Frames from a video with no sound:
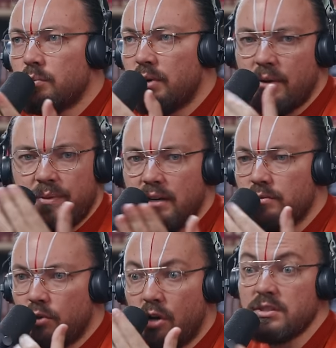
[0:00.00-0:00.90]
We're out there
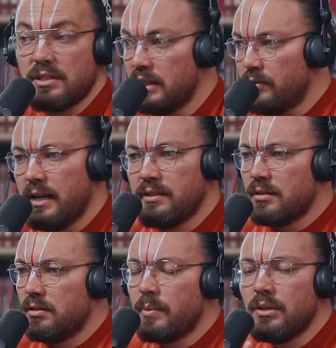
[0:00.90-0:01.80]
constantly
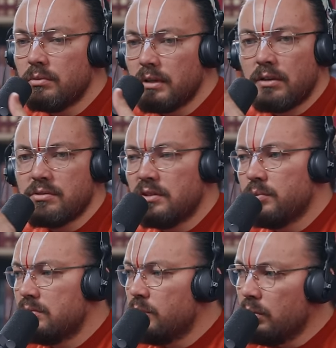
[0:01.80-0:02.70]
relating. I mean, you, like you said, you're
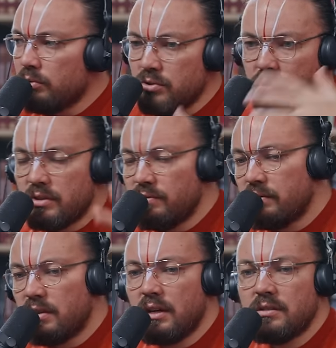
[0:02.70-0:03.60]
doing all sorts of
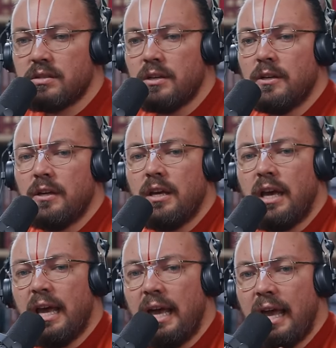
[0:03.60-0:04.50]
things,
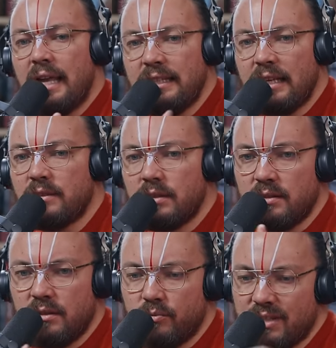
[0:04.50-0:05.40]
and yet
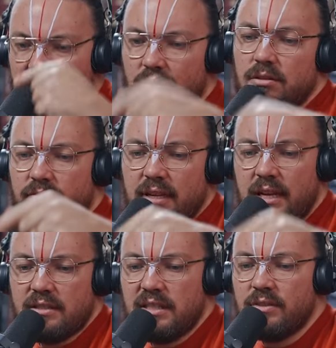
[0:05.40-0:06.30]
the the result of that
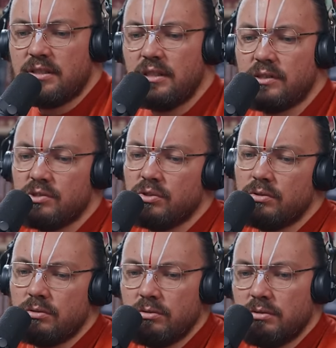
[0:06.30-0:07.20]
activity is
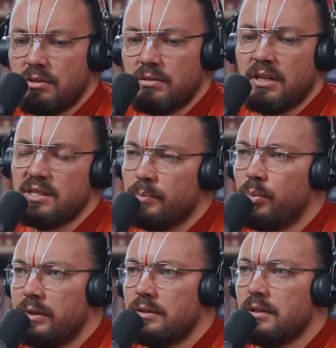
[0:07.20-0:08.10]
so
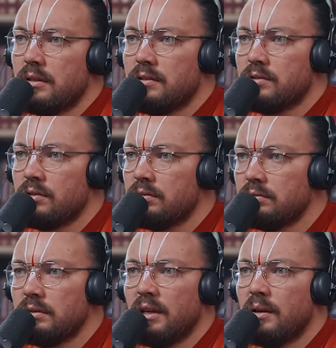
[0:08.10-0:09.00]
disappointing. It's
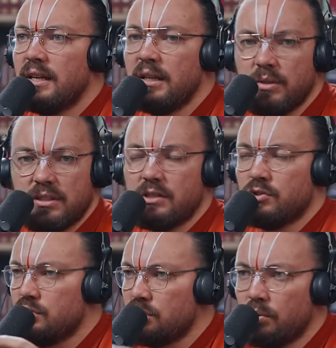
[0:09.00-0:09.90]
so limited. It's
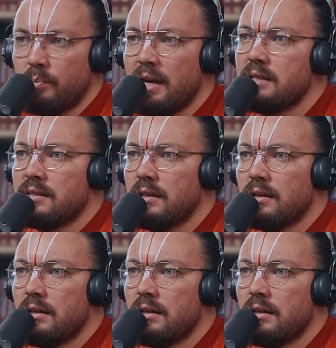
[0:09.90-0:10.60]
so basic.